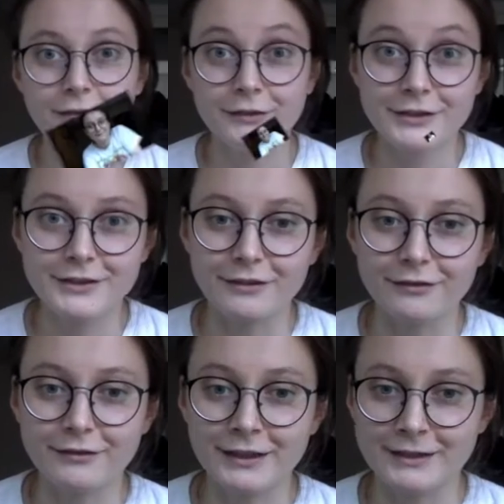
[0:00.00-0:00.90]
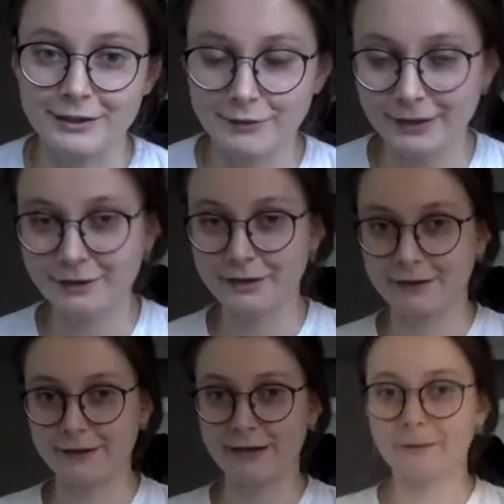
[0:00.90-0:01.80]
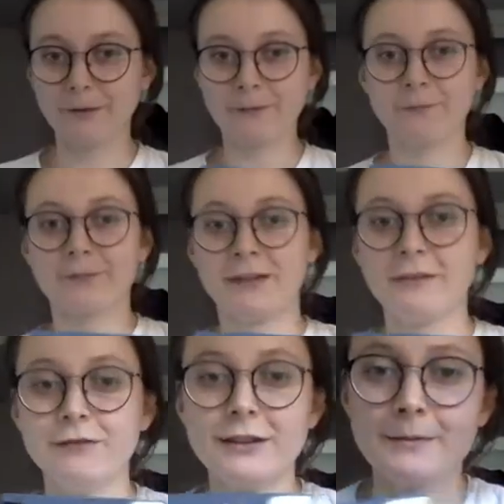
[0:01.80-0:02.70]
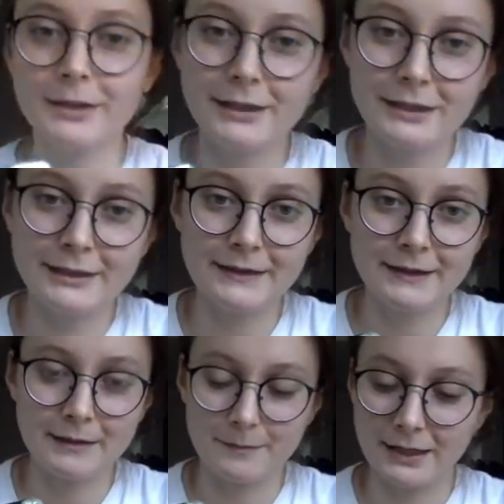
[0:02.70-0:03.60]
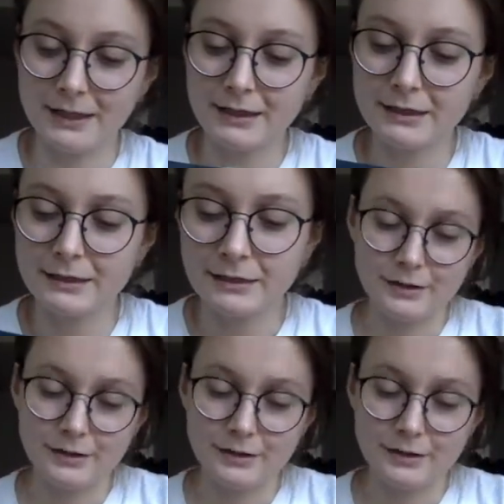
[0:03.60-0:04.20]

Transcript: First off, here's a quick look at the camera. It fits pretty nicely in my hand.